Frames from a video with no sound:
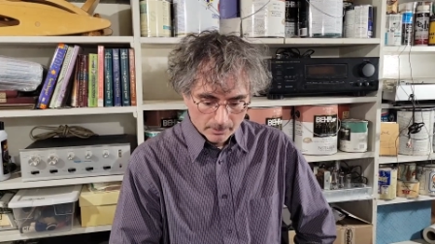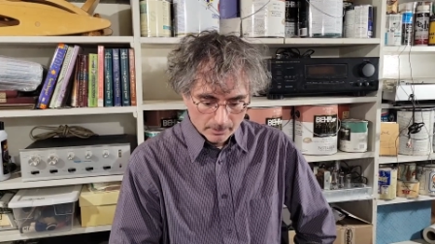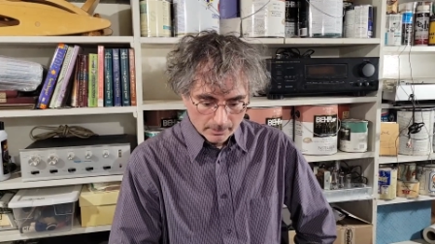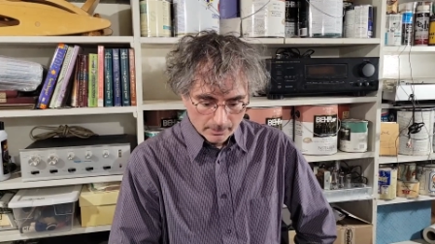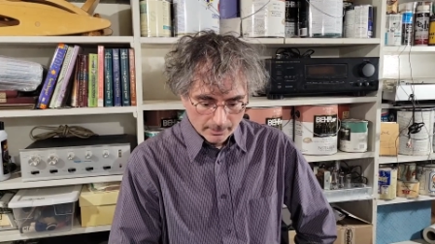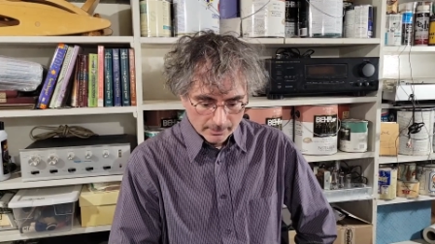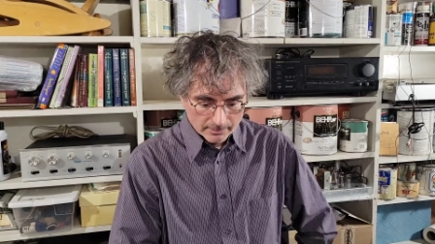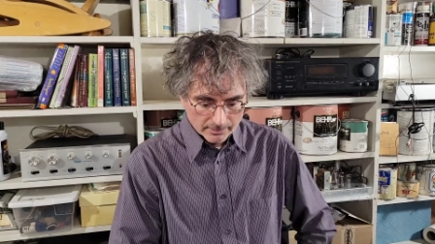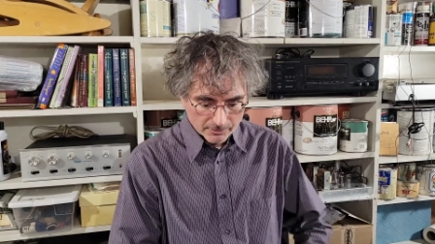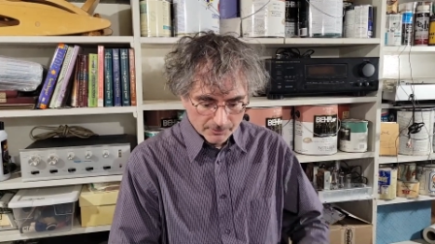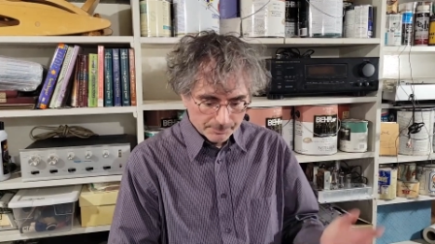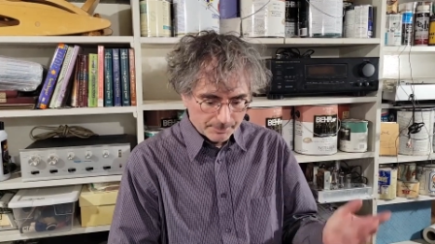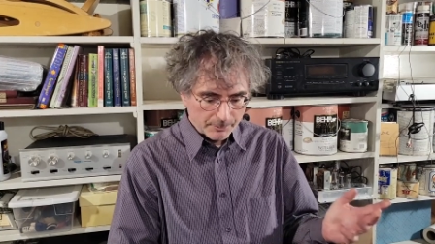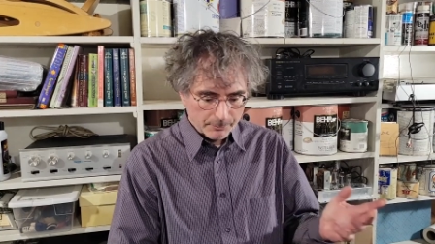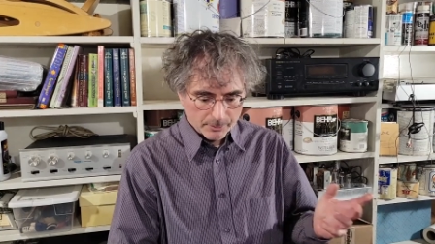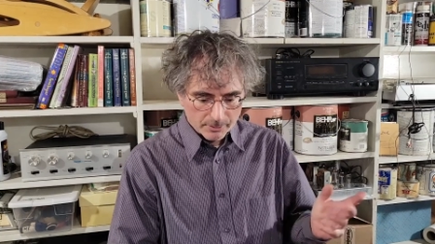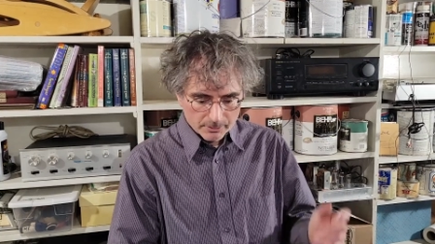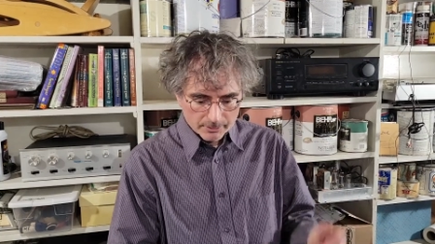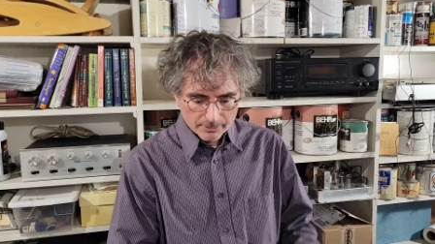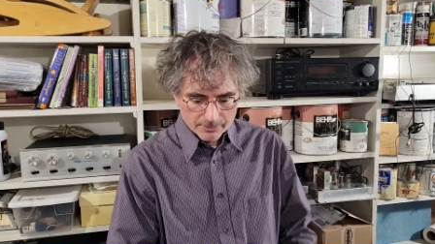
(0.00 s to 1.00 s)
And let's be
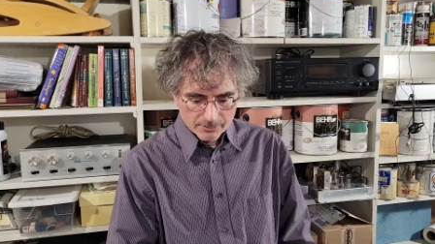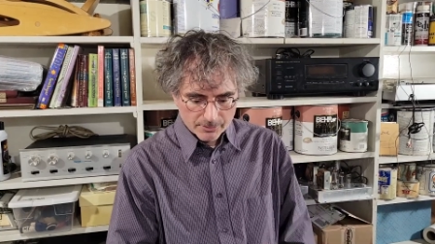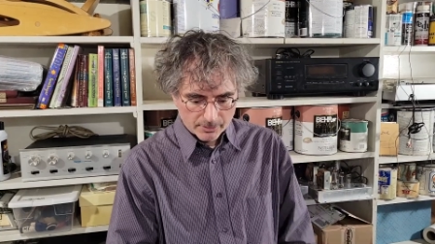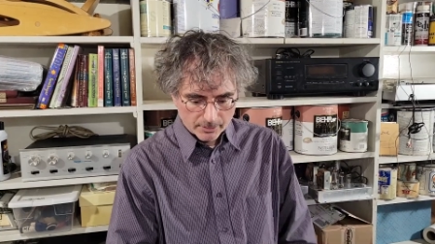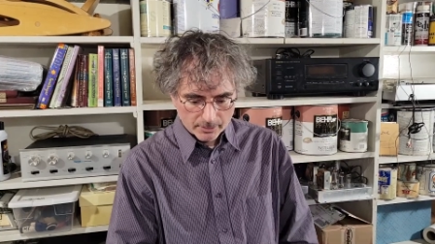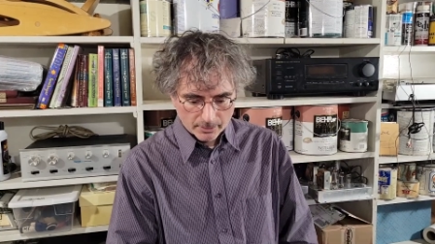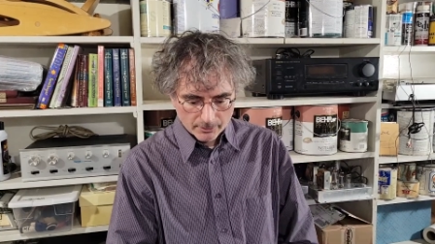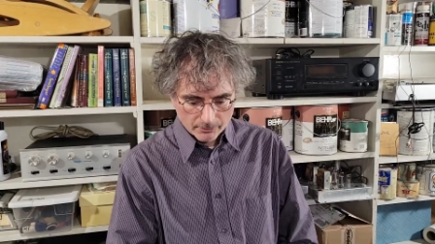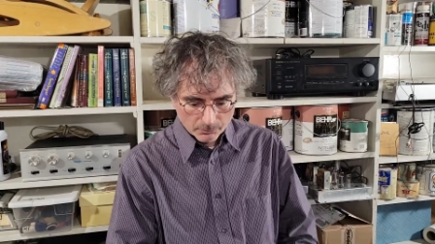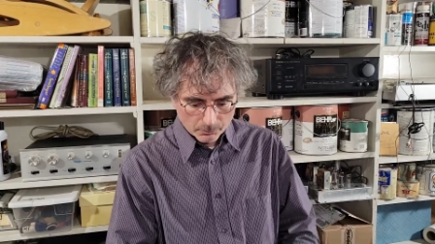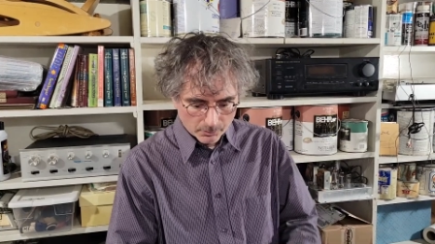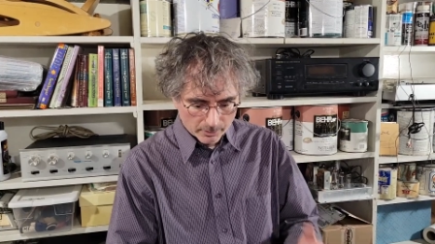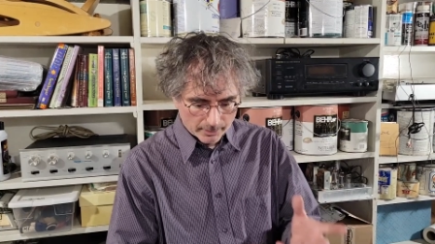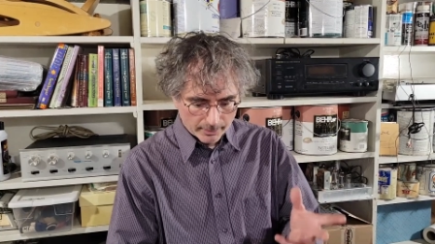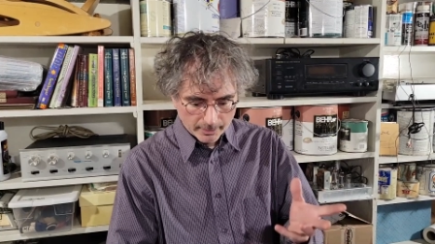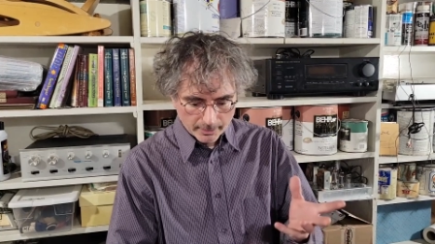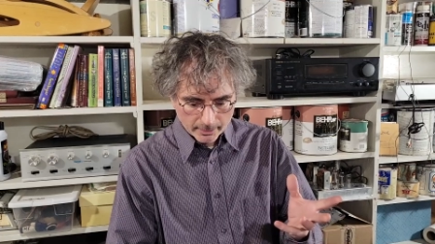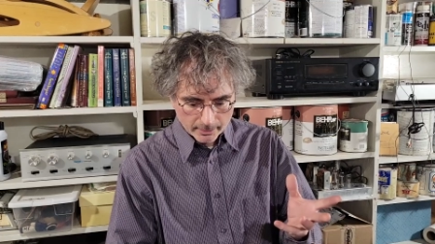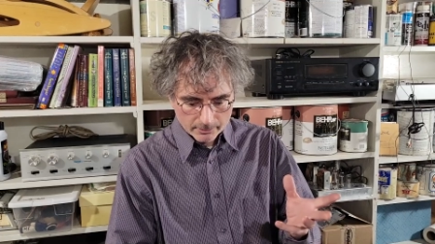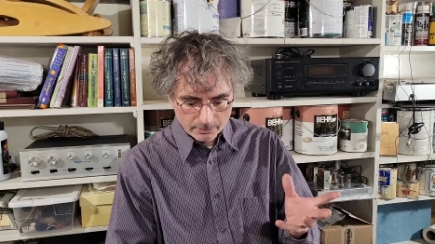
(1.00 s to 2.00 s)
realistic. On the one
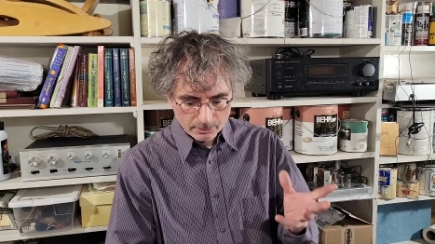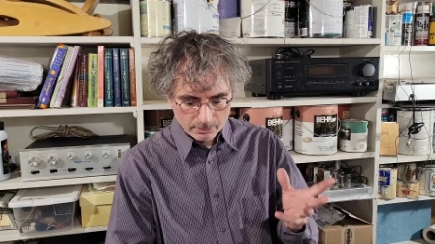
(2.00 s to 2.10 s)
hand,